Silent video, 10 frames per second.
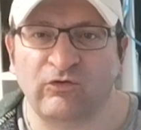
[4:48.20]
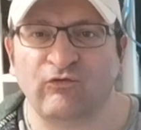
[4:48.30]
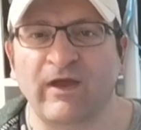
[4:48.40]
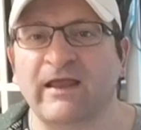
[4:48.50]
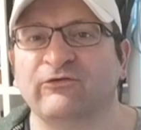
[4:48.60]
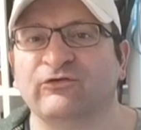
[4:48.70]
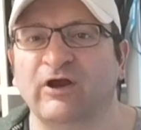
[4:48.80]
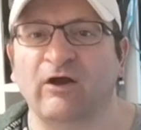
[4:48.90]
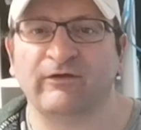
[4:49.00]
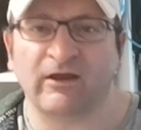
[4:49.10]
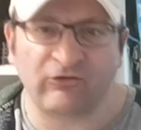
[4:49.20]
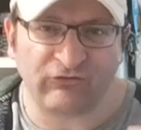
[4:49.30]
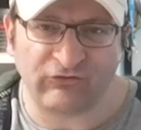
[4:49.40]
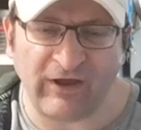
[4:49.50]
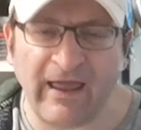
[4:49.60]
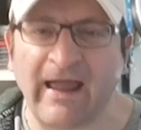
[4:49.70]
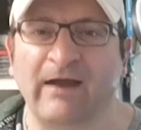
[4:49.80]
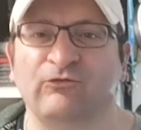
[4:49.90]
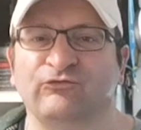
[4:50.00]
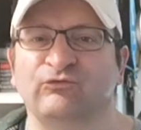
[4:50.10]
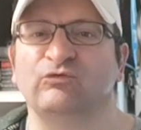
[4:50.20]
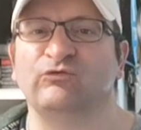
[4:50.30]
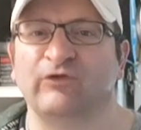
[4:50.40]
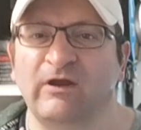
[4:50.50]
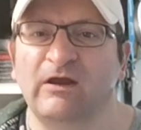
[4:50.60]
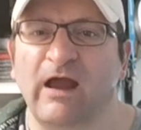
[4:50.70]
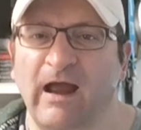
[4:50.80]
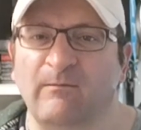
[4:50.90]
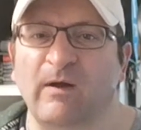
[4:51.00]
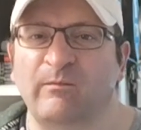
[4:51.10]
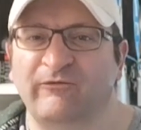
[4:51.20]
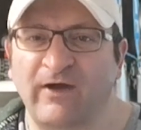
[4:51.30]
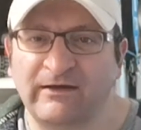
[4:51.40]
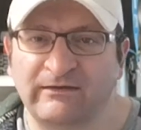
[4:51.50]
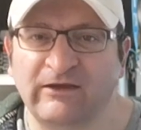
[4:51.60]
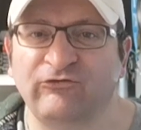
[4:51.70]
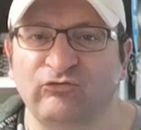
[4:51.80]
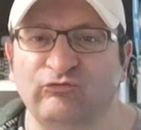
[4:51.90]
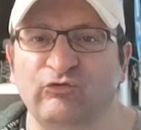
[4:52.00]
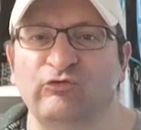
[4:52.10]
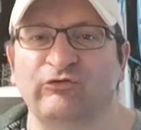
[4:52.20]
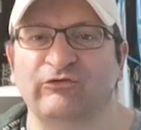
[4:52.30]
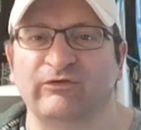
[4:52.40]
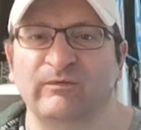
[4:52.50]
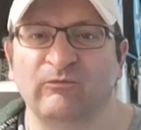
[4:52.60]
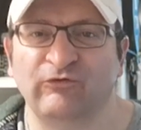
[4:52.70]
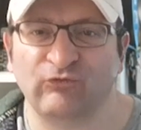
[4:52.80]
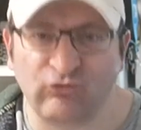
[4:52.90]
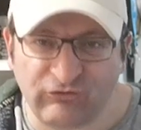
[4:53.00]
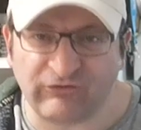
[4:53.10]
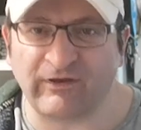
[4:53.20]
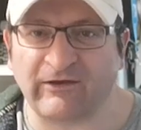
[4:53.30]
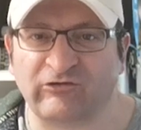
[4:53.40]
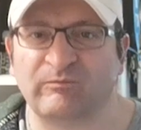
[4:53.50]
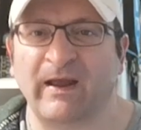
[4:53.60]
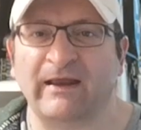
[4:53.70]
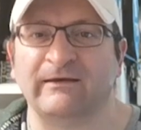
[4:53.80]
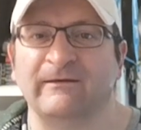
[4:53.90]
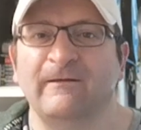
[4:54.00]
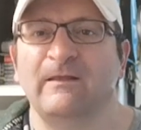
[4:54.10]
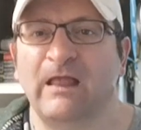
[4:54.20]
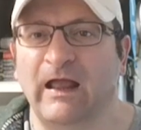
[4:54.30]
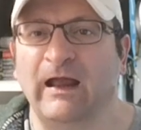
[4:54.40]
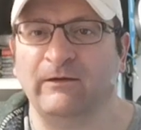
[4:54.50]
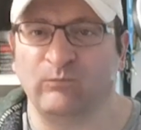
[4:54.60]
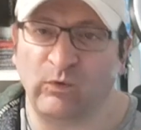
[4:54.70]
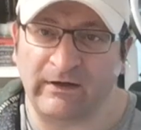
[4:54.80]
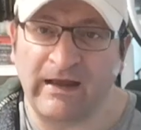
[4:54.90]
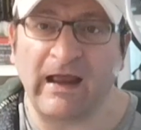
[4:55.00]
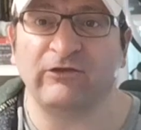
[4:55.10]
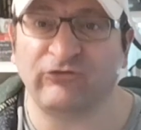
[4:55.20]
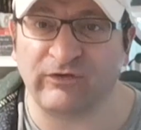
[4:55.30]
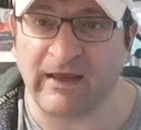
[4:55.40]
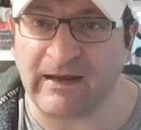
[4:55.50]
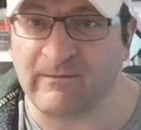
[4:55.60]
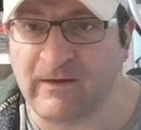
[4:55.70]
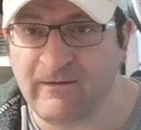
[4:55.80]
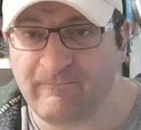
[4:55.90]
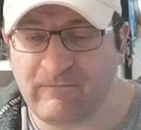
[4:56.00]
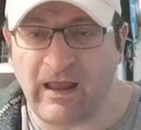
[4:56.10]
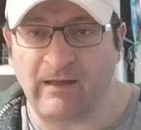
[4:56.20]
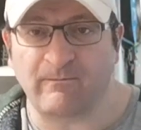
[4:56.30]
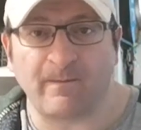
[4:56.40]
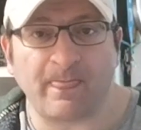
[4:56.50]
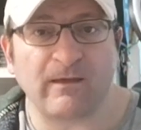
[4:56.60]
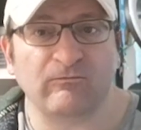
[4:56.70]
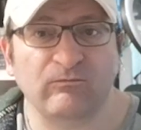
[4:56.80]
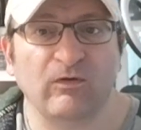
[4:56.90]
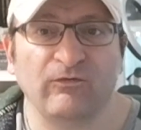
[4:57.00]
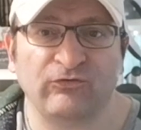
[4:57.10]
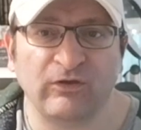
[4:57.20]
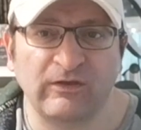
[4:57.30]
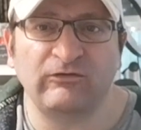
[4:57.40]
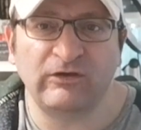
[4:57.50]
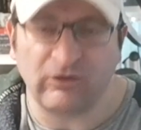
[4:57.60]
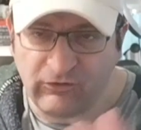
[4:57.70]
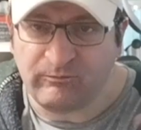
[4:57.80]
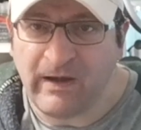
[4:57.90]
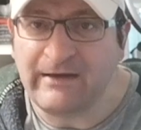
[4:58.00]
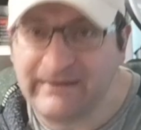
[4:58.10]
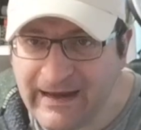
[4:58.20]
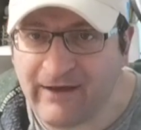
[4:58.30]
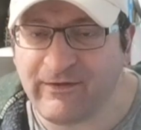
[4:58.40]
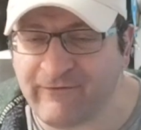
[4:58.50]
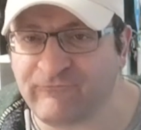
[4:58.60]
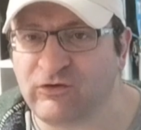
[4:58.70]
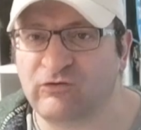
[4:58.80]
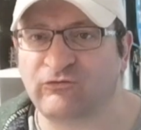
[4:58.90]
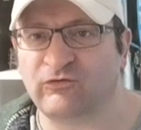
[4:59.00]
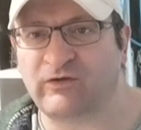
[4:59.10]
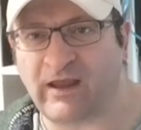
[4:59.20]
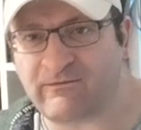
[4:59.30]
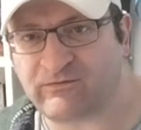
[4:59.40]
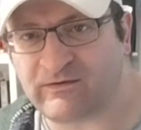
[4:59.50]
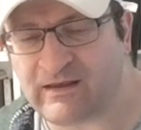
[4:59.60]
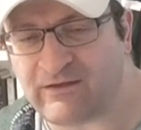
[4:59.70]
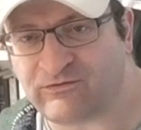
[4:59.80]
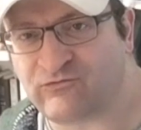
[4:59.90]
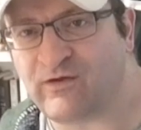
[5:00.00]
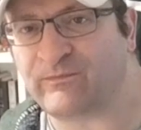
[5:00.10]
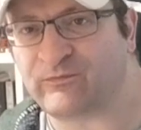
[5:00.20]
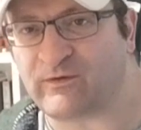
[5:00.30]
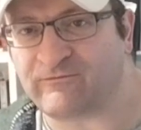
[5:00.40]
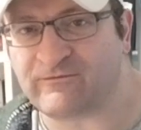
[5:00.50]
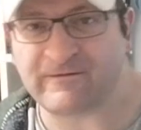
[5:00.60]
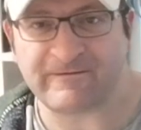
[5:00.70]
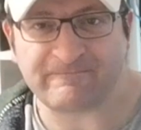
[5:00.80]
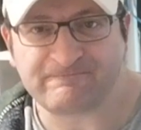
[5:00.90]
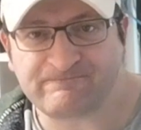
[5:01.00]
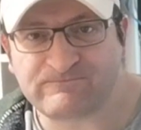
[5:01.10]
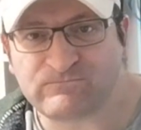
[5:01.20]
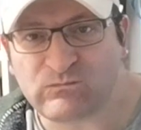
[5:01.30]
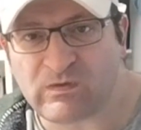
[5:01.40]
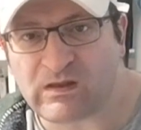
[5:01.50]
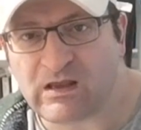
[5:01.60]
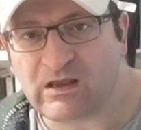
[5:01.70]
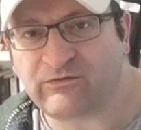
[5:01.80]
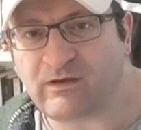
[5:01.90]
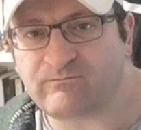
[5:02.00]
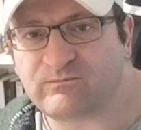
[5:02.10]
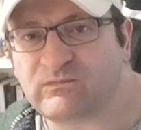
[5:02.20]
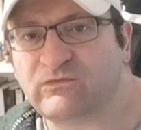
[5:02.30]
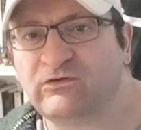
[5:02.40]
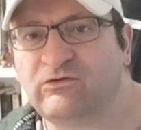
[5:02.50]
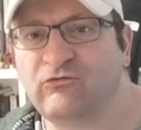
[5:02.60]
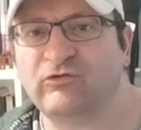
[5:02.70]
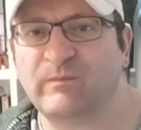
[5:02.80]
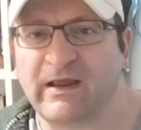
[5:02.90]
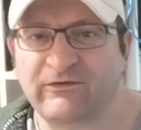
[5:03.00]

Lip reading: create scenarios, share house rules, and provide additional resources that expand and will enhance the game. So there's plenty out there for you to get to grips with. So, Songs of